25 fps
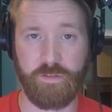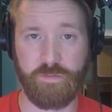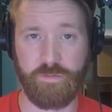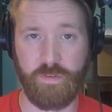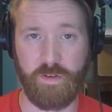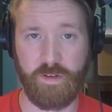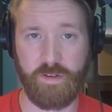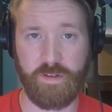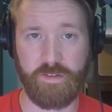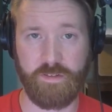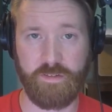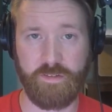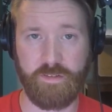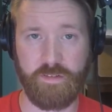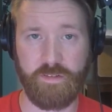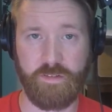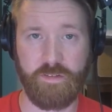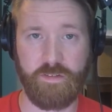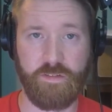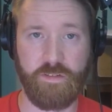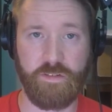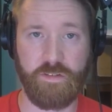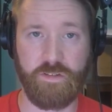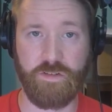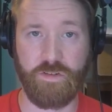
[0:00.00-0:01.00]
phase,
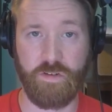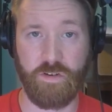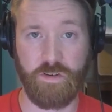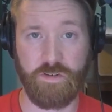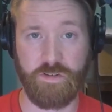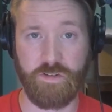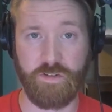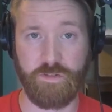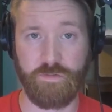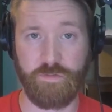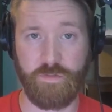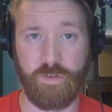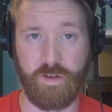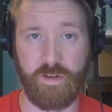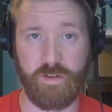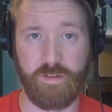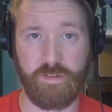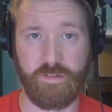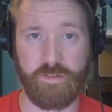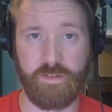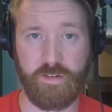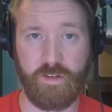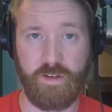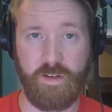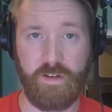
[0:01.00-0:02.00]
the charging
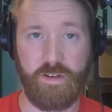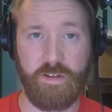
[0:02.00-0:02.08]
phase,